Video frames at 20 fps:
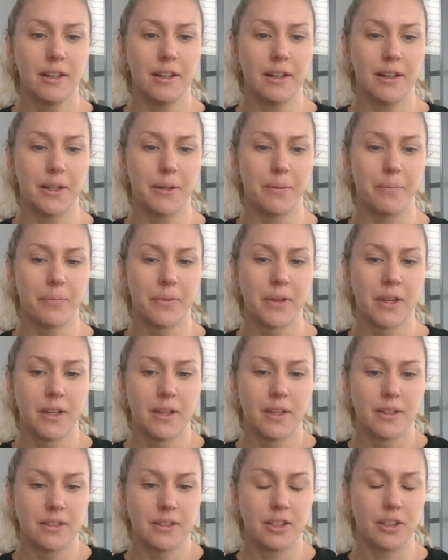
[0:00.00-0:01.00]

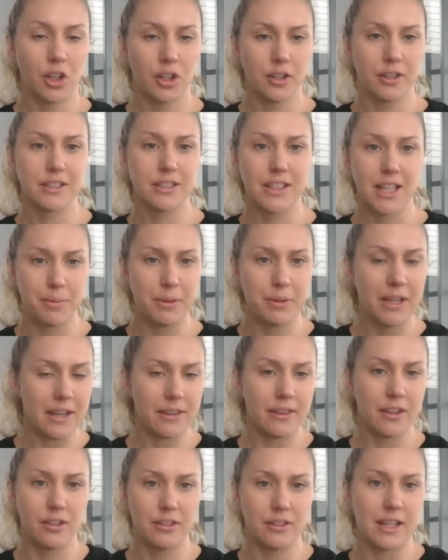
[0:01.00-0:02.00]
to go to sleep and
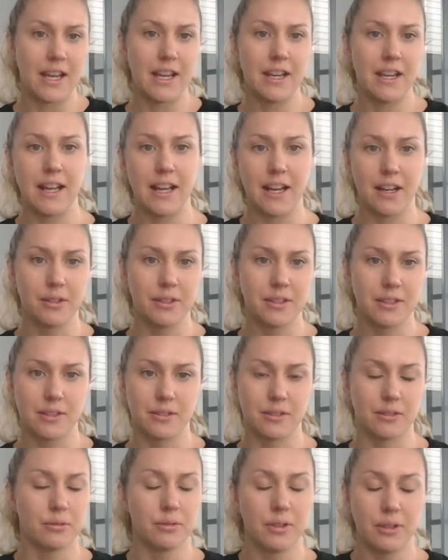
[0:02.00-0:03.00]
get those 8 hours
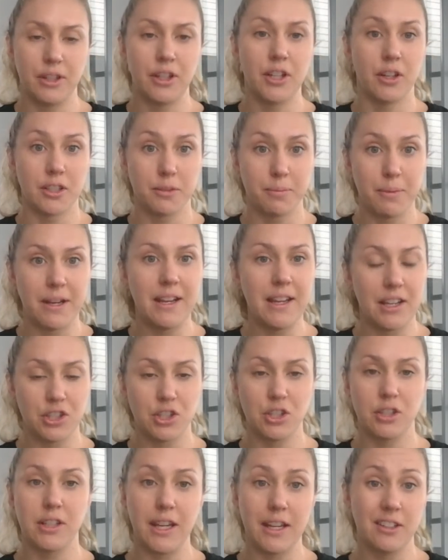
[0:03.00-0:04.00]
or, you know, as many
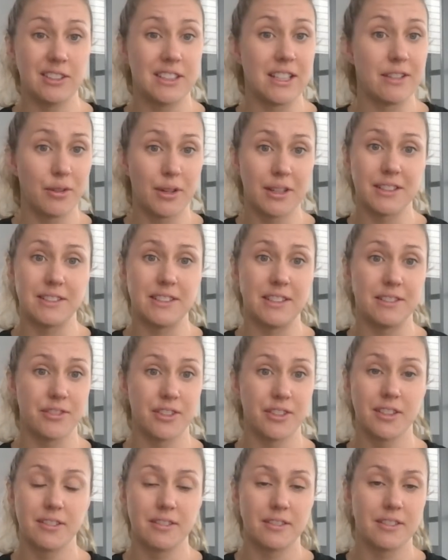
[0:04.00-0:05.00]
as you need, because everyone's
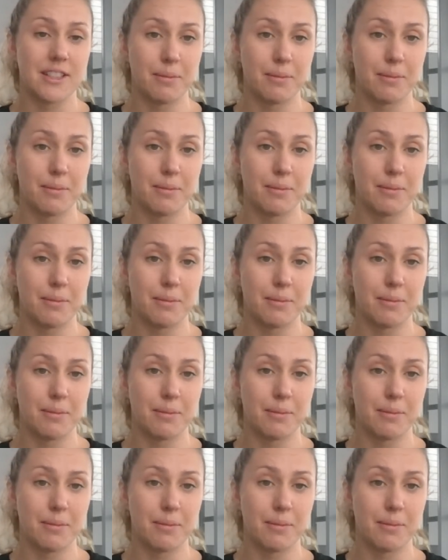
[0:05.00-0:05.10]
different.